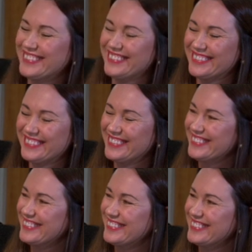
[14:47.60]

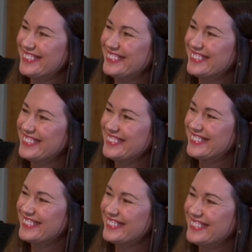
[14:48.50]

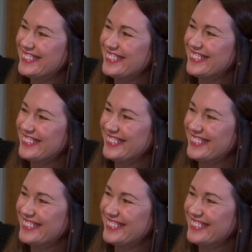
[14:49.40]
No words are spoken by the person on screen.